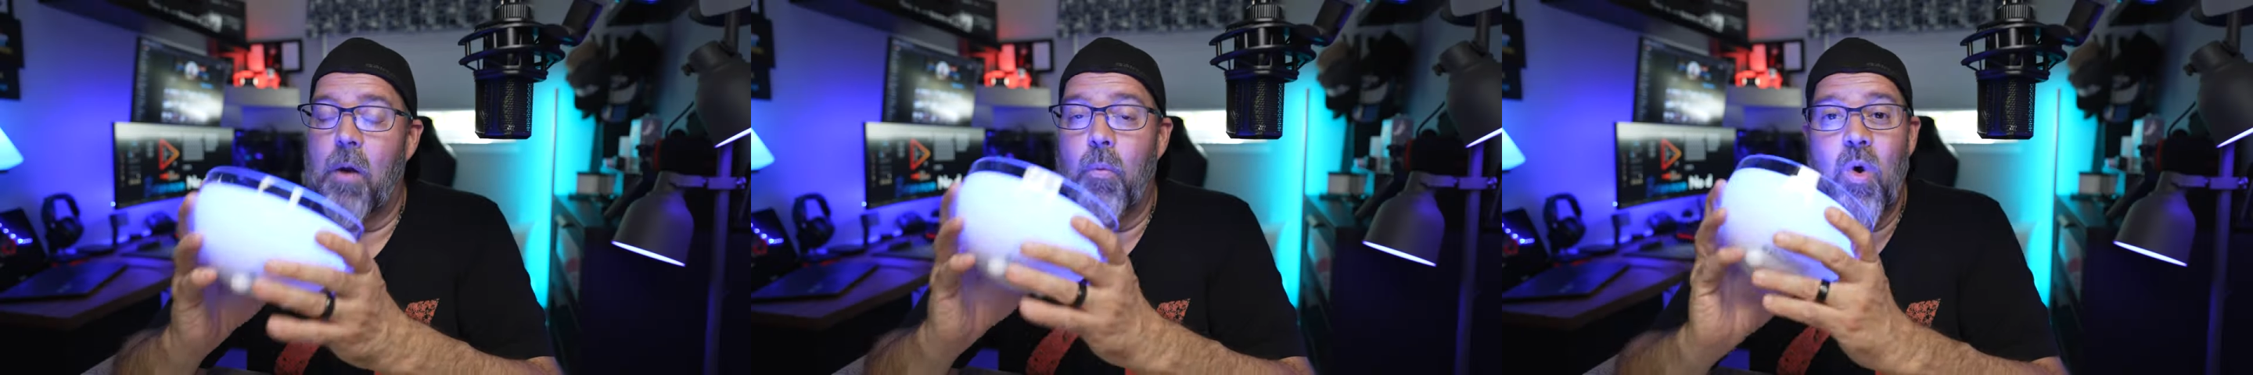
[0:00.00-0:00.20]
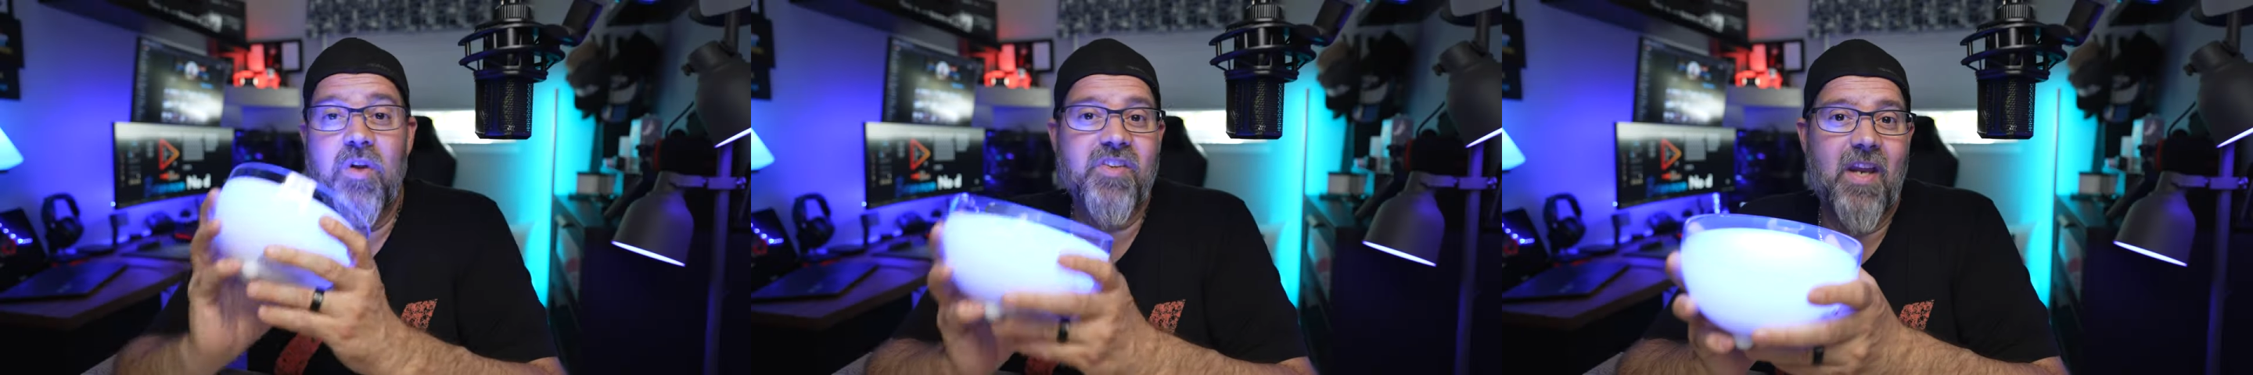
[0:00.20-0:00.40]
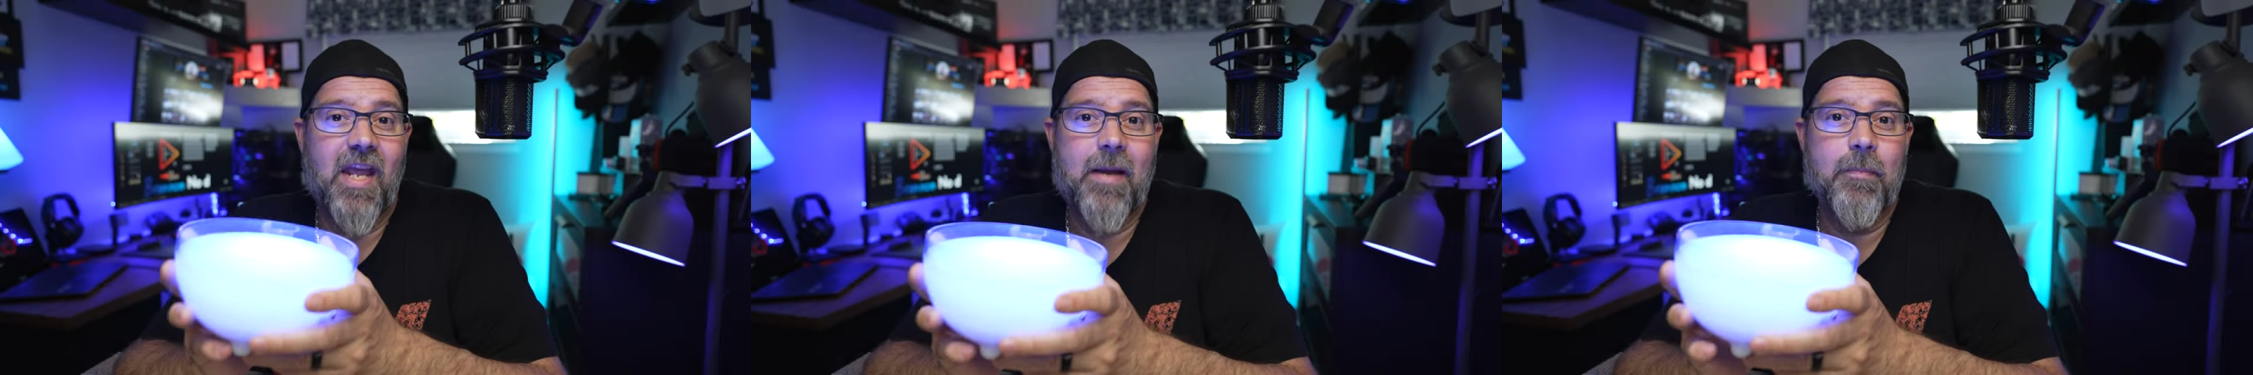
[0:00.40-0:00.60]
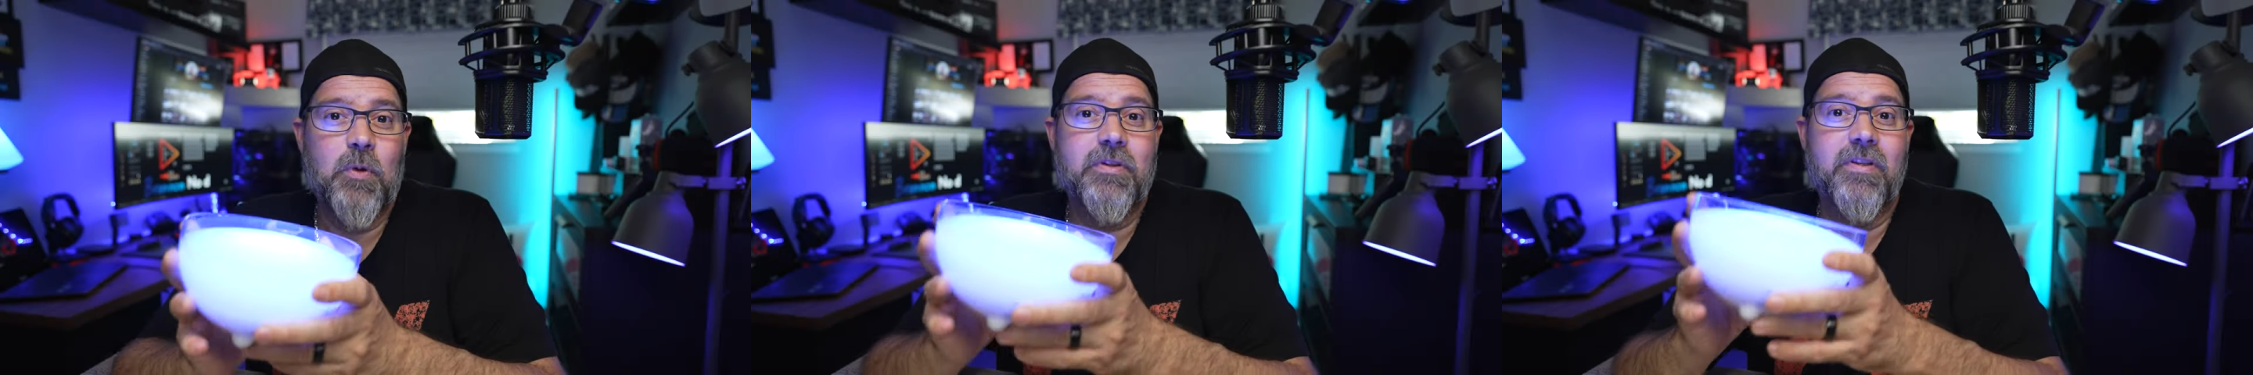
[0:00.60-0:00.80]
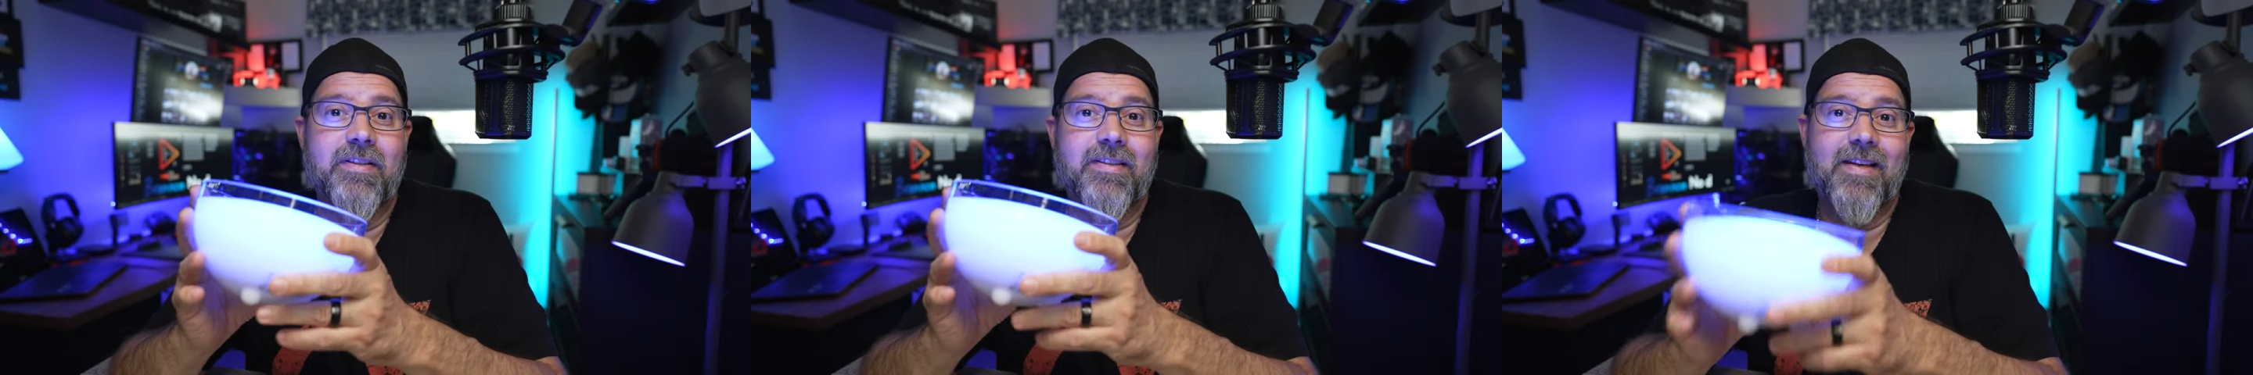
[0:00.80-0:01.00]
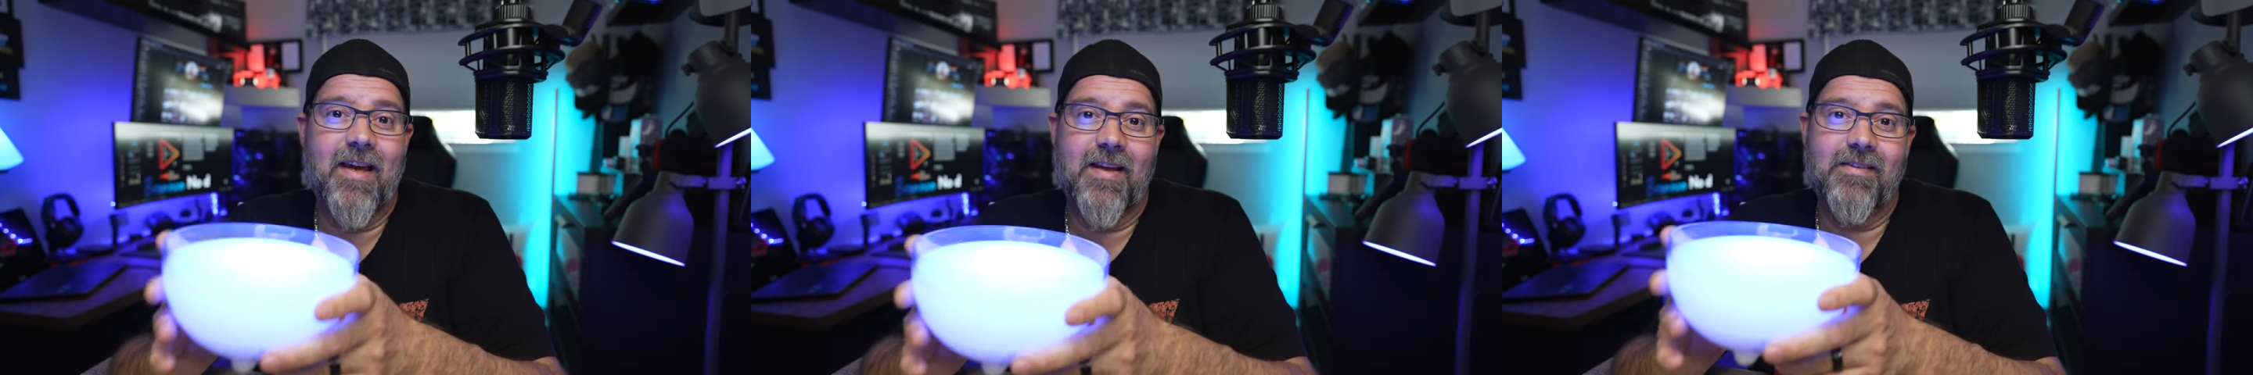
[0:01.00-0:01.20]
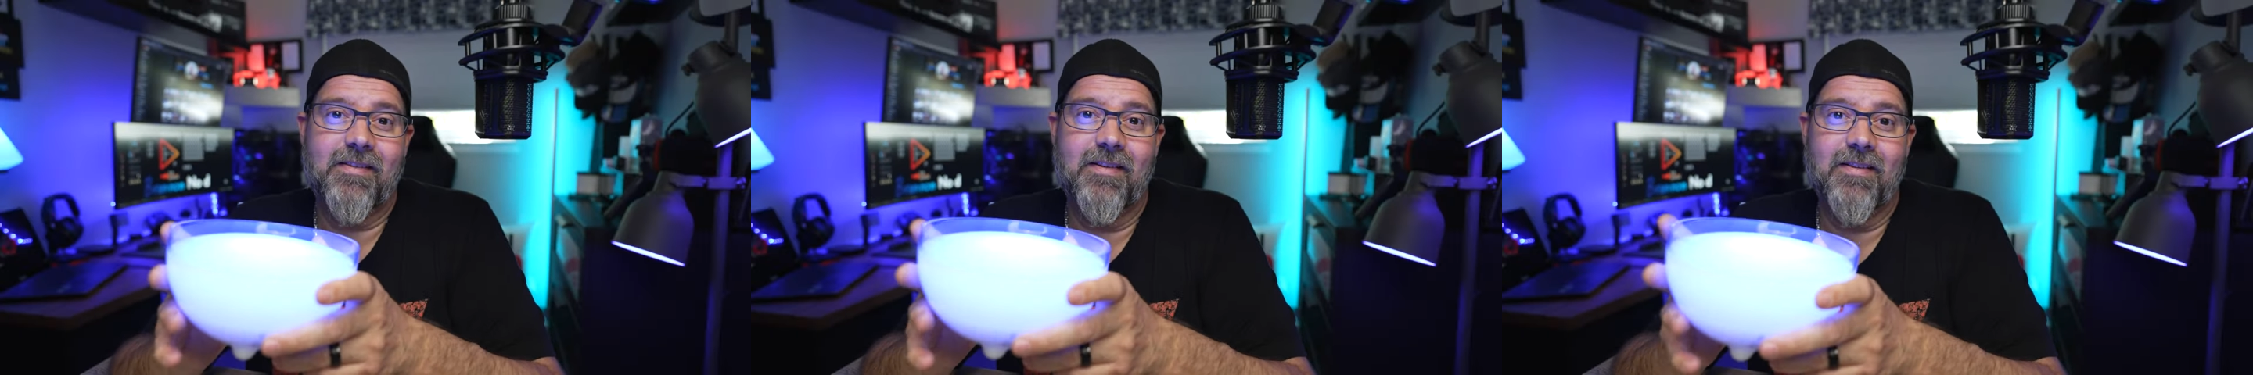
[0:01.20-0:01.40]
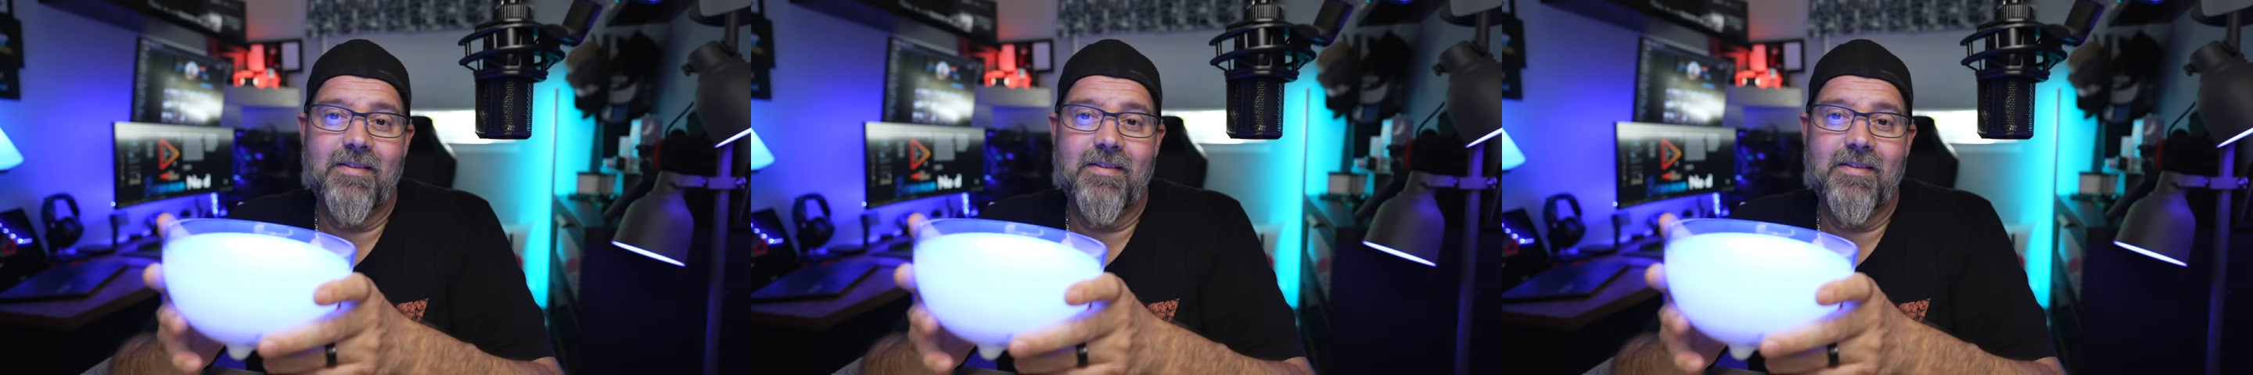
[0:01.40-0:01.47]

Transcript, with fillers: I wasn't able to test